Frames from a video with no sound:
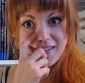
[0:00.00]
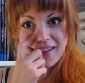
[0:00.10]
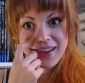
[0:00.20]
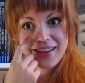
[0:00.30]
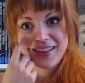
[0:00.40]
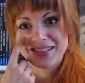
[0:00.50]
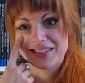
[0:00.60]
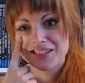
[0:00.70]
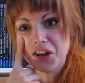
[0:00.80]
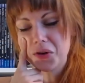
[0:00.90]

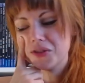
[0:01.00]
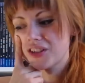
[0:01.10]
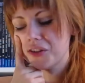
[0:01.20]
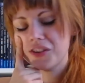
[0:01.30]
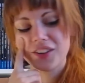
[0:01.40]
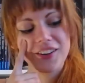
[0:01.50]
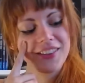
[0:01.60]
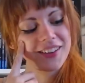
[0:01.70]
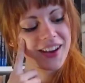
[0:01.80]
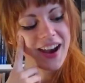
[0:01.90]
It's so good.
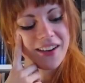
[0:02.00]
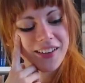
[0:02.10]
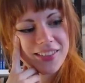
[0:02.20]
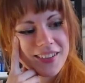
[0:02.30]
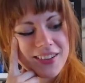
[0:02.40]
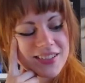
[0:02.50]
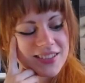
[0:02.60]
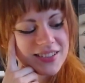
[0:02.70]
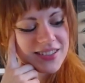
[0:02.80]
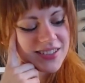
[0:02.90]
The characters
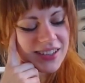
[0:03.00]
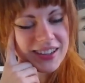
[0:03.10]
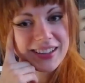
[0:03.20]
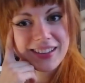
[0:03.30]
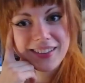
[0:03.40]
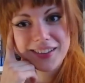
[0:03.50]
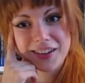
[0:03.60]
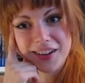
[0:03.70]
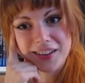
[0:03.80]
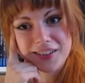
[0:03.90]
and the style and the
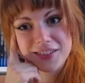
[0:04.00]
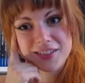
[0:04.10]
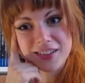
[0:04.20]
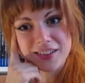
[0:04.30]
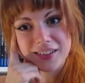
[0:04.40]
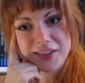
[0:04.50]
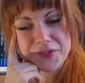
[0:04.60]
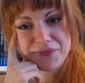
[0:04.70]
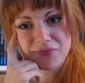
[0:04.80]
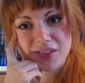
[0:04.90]
colors and
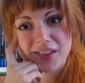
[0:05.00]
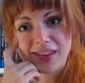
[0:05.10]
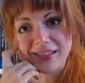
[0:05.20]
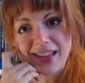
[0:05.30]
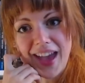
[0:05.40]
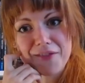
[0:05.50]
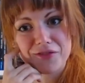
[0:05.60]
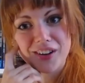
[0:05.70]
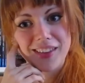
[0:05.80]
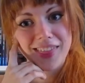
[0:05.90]
the
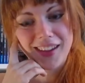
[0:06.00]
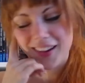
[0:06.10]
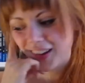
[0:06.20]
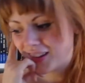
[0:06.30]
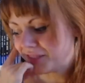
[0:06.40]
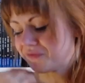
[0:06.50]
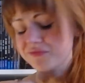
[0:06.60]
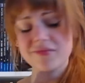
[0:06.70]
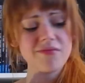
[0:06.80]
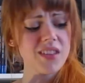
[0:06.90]
everything.
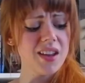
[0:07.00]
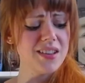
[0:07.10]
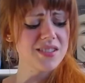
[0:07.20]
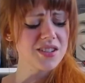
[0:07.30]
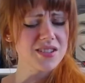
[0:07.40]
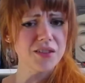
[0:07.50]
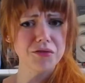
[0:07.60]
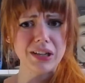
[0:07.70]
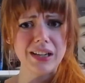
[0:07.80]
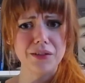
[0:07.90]
It's just I
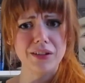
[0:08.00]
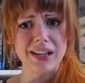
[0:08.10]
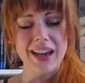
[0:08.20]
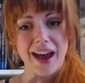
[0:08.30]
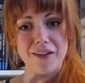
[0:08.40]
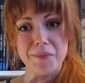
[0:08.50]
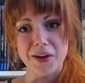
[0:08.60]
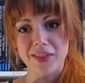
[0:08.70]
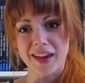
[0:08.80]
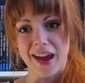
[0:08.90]
really care
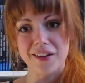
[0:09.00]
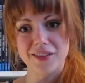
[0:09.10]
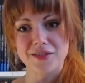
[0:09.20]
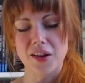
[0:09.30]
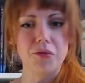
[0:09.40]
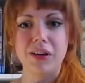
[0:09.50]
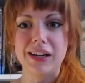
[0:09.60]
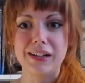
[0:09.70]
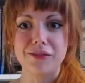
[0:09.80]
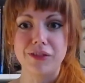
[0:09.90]
about the characters. I
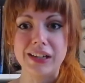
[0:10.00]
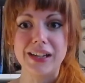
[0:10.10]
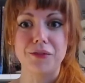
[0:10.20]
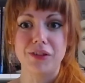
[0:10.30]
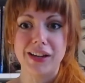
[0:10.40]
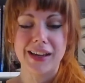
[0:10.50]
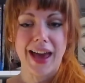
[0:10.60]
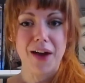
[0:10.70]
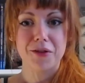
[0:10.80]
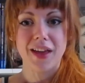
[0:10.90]
really
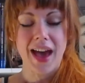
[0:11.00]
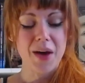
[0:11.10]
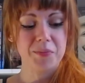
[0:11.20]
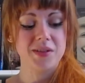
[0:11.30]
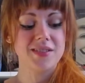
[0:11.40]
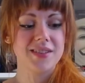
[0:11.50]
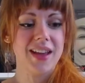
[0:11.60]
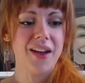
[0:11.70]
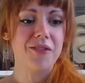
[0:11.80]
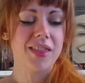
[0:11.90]
care what happens, and
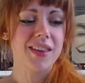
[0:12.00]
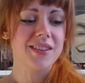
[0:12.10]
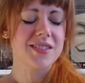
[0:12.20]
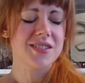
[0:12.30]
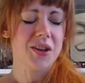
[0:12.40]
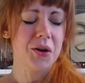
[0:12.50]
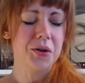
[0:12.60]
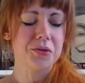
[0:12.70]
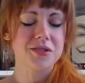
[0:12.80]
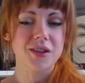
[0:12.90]
everything is
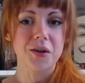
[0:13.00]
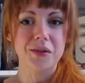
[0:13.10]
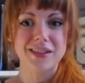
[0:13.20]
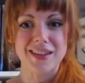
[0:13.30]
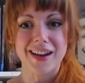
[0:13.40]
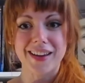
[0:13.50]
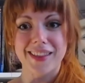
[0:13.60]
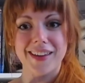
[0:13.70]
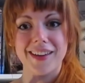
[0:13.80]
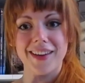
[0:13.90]
so
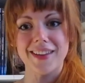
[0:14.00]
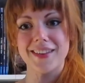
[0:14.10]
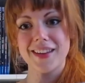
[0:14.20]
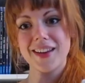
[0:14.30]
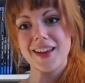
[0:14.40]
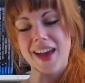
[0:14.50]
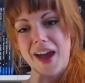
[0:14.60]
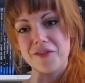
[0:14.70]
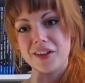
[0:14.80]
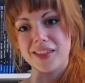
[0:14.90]
exciting, and
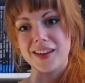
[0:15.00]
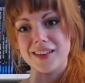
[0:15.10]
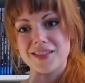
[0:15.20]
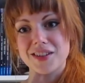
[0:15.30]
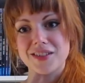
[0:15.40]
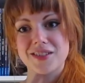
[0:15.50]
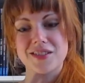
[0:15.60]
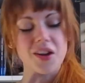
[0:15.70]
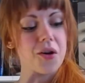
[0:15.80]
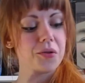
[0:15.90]
everything is just
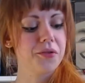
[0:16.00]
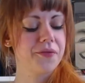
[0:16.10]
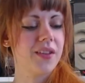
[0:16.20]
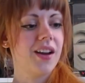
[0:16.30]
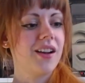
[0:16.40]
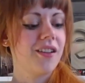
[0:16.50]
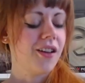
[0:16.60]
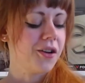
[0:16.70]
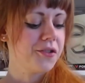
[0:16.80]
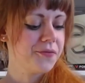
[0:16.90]
so I don't
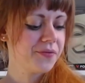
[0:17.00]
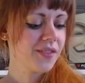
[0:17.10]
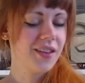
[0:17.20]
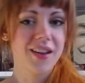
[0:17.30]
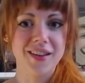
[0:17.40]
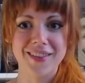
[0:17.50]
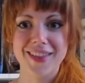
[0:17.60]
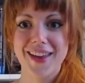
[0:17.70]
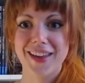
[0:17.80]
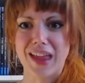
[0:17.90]
know.
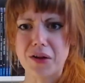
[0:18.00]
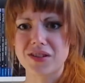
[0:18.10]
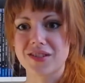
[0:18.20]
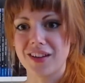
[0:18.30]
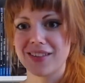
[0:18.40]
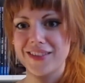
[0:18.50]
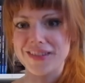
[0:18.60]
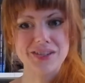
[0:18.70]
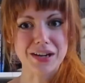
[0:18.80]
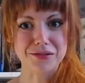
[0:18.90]
It
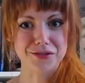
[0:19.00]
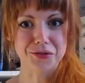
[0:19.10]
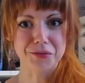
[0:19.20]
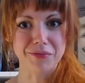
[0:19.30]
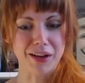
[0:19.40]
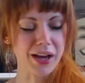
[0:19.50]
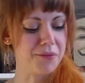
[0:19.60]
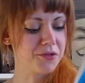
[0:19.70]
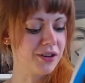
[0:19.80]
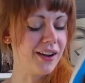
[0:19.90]
sounds sort of like
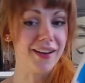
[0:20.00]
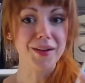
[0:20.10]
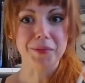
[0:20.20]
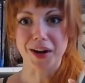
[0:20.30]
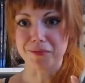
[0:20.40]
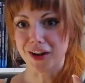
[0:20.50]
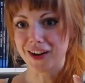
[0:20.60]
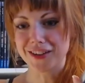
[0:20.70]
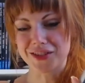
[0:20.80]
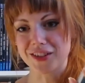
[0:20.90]
I'm crying, but I'm not.
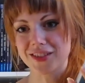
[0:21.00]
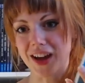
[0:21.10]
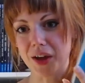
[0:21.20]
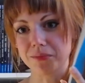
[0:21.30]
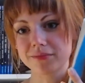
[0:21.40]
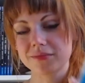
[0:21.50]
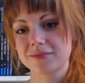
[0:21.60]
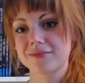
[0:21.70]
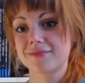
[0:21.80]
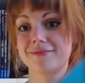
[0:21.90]
It's just I'm
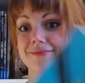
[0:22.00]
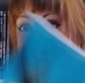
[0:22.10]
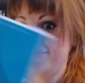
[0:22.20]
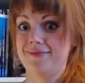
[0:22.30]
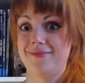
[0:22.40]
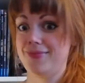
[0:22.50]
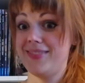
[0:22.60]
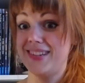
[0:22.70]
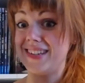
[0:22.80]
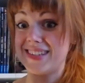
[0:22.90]

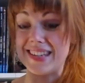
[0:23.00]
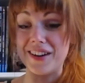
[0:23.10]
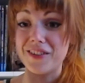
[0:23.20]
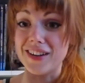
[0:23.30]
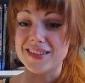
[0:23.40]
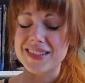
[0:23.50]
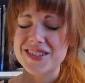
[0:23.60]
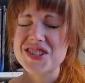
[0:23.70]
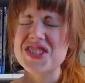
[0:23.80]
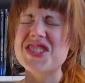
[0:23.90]
this series is
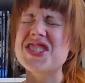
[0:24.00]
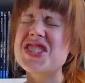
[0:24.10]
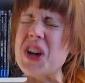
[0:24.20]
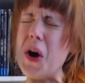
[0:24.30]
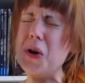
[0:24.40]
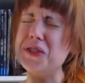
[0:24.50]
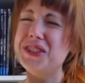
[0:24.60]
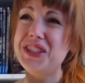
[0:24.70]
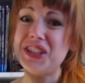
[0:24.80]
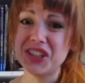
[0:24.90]
just
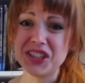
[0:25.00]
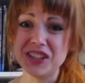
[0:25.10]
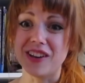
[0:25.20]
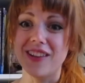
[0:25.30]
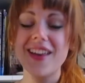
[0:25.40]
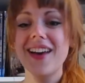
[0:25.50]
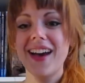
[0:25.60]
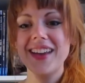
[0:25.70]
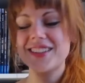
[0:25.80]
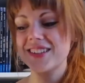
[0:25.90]
so good.
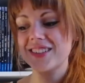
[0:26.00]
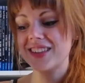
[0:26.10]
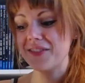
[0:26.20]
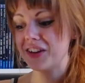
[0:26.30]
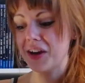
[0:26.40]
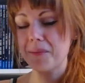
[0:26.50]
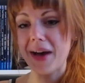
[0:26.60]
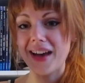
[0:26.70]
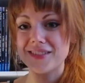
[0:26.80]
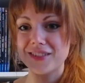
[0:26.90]
It doesn't even
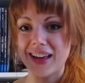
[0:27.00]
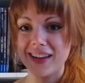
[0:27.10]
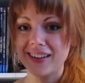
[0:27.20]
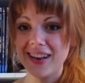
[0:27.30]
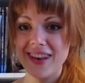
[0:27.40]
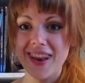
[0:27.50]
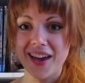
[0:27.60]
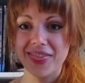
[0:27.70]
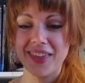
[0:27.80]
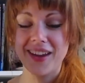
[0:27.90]
compare to like
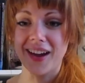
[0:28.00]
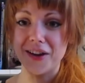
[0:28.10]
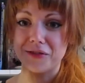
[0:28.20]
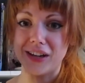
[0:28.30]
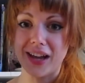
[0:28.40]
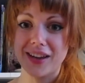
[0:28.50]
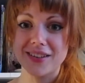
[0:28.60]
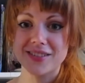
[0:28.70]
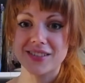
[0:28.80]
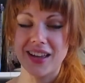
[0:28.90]
nothing I read
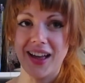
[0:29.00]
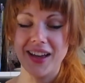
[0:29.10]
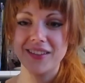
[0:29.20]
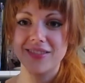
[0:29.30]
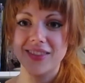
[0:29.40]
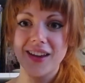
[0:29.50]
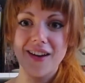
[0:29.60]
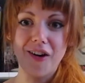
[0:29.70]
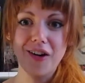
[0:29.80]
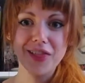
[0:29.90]
because I
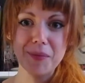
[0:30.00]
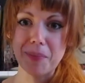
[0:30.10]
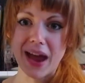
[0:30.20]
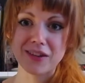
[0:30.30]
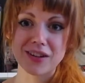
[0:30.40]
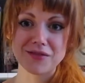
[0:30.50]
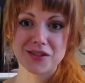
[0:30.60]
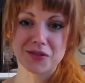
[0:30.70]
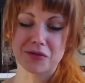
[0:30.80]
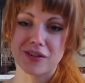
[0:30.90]
all the background
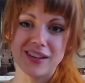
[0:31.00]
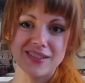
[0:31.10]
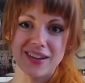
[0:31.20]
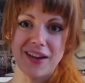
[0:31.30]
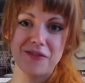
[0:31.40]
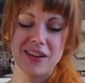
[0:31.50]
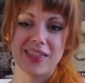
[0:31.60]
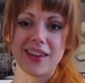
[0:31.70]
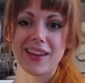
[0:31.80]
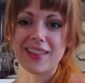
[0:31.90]
stories and
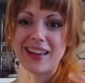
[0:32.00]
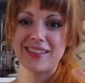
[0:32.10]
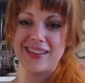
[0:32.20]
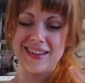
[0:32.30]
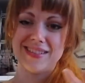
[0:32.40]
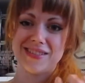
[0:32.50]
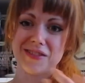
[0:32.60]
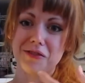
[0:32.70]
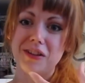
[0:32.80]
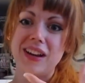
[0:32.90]
everything and like the
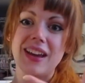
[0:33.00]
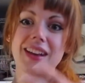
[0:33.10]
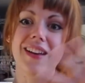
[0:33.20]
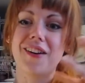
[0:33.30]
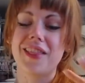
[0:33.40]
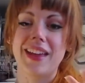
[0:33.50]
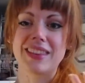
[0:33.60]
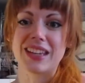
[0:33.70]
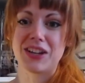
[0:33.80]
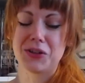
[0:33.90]
history and all
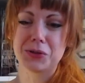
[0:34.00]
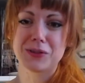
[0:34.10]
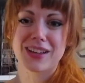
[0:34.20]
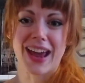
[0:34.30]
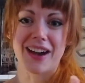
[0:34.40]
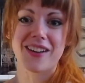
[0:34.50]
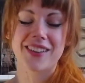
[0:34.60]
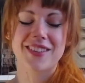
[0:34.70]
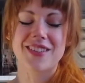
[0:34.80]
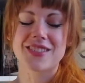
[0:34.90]
and the cool
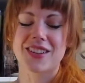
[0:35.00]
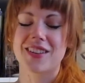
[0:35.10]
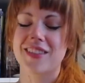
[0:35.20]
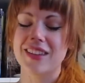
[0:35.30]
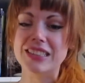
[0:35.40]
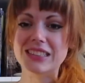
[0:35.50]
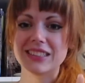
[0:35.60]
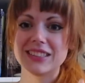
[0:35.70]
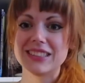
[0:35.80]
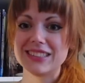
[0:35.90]
characters and
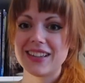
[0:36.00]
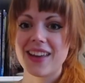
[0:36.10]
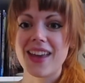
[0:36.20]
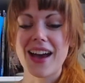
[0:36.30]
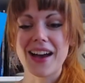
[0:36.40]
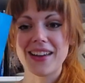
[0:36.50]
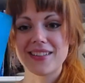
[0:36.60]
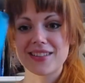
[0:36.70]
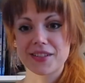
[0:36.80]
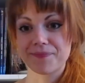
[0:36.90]
yeah,
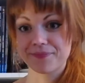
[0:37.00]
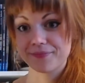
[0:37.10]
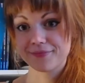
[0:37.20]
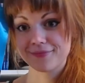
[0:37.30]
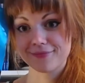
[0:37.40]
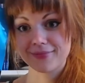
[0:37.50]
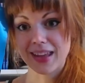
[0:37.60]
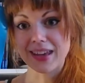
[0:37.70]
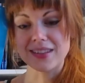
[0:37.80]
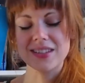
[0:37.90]
it's
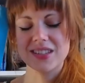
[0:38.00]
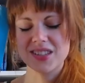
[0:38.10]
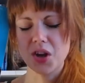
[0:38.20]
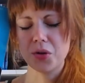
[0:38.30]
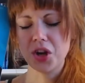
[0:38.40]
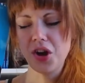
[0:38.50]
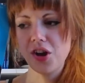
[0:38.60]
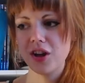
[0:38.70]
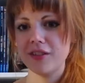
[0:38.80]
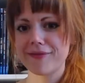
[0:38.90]
so good.